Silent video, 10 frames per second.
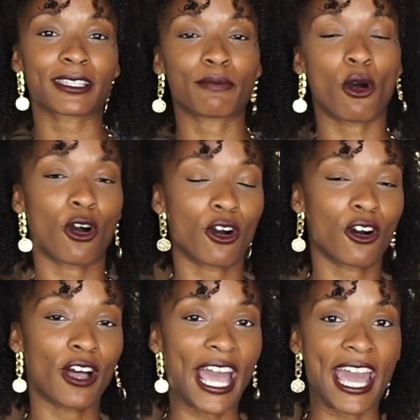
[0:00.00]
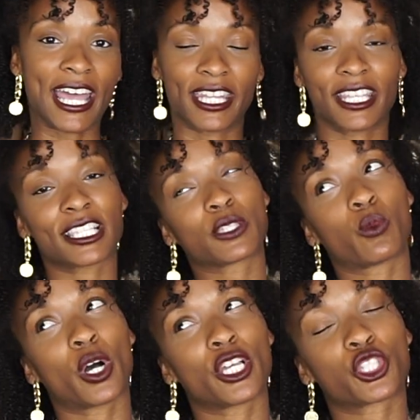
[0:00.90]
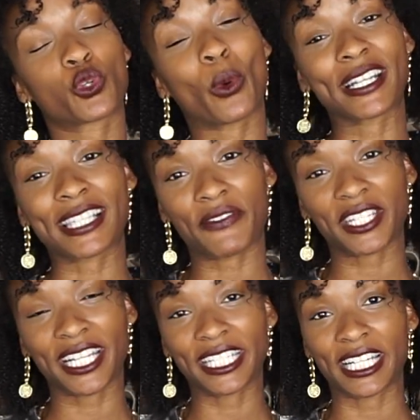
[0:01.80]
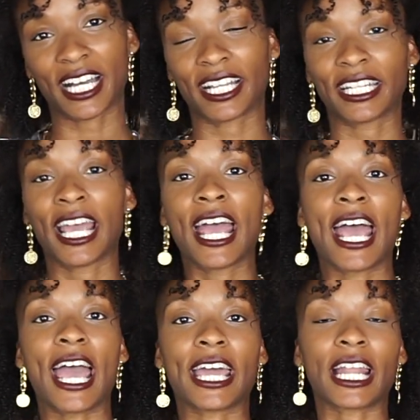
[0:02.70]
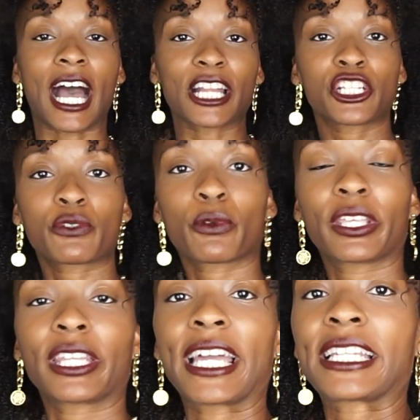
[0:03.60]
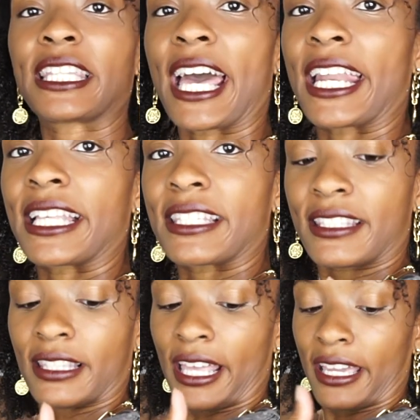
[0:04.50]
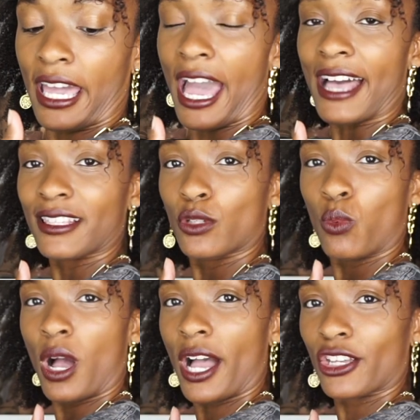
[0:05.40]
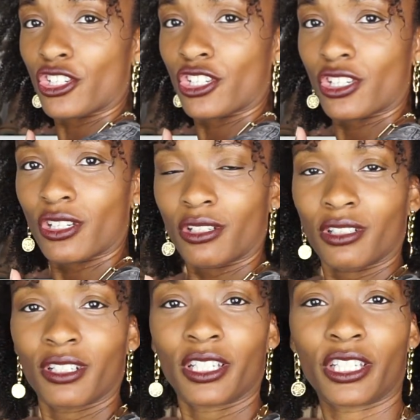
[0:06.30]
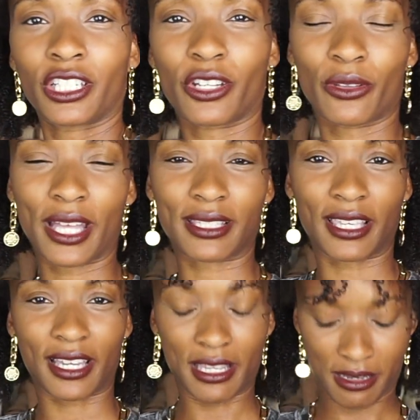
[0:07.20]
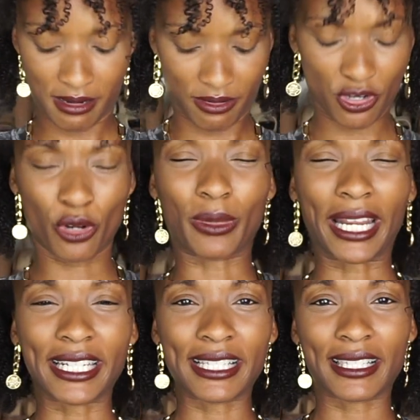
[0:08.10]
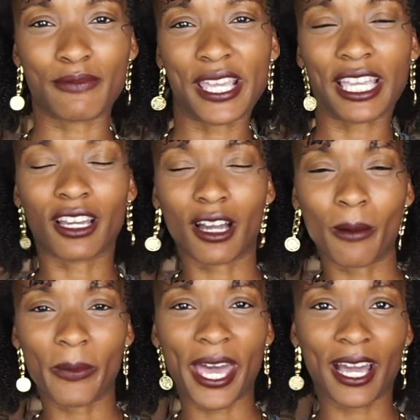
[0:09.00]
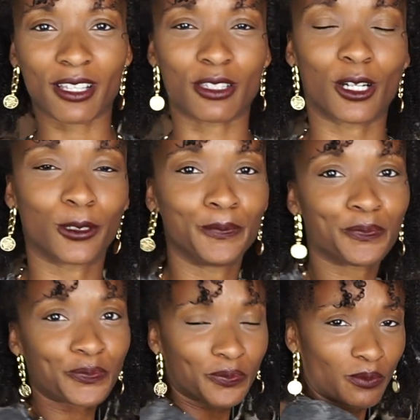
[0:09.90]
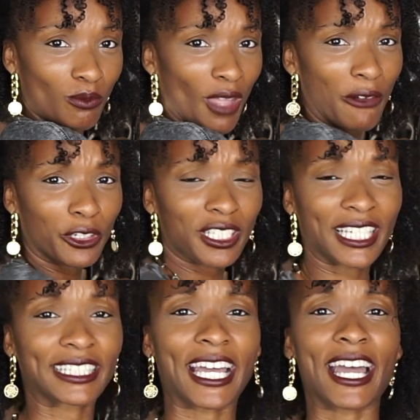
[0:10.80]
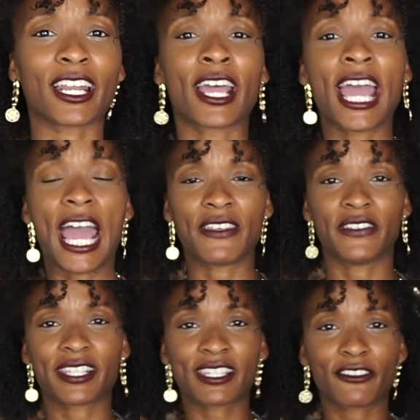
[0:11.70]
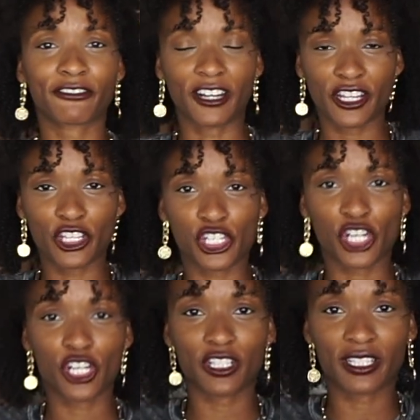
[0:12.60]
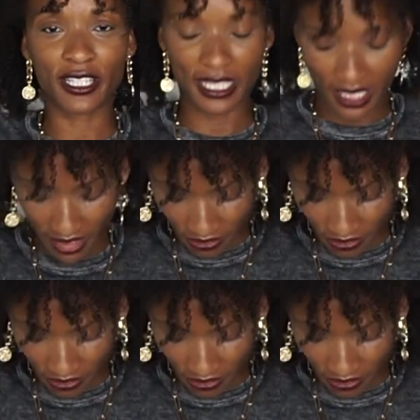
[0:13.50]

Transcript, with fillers: small, and this was $27.99, and I just really like that it's like acid wash. You know, that's like a, you know, 90s is making a comeback, so I really like that. And then this is the front of the shirt. It